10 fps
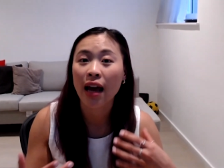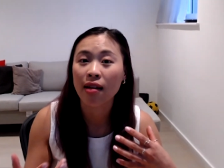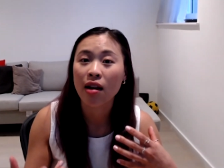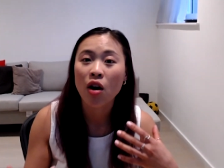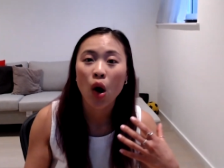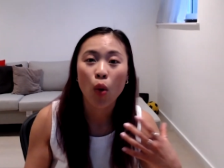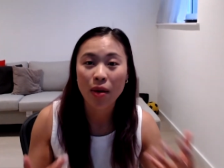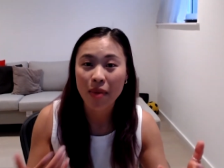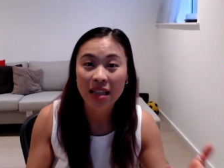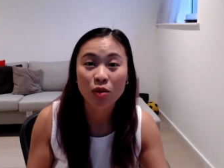and what
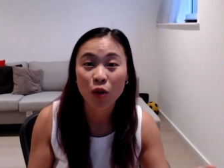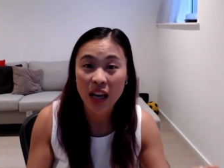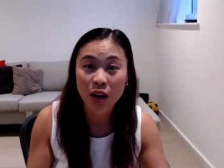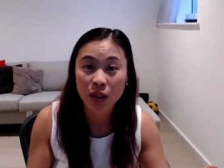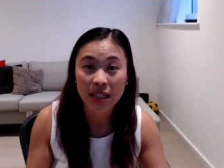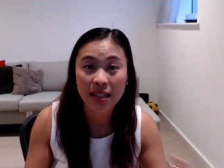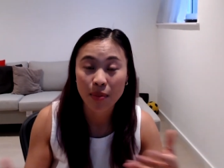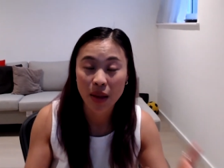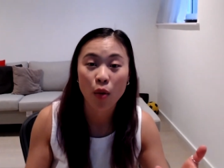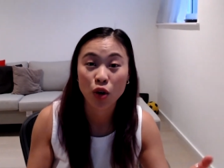it means for the
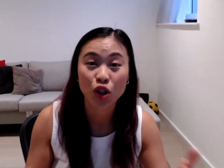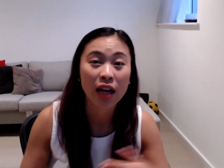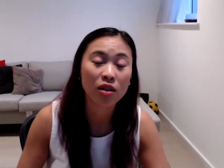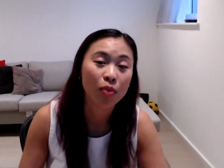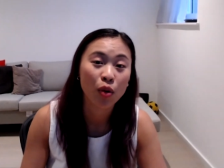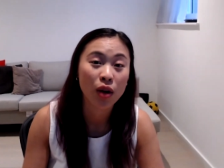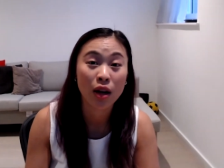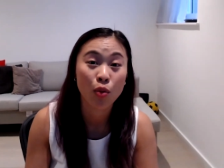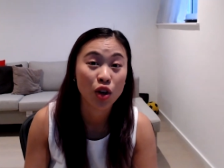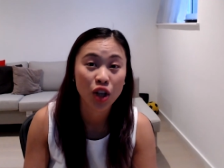ecosystem that we're trying to build
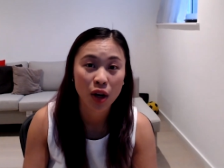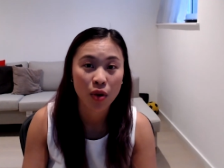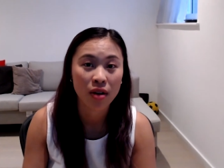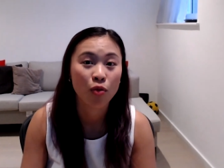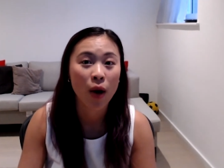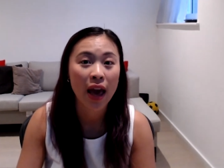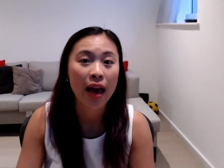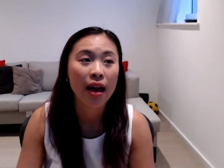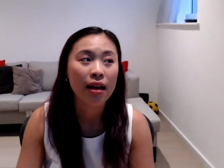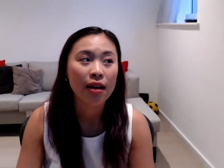in a regenerative
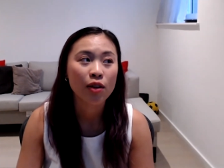way.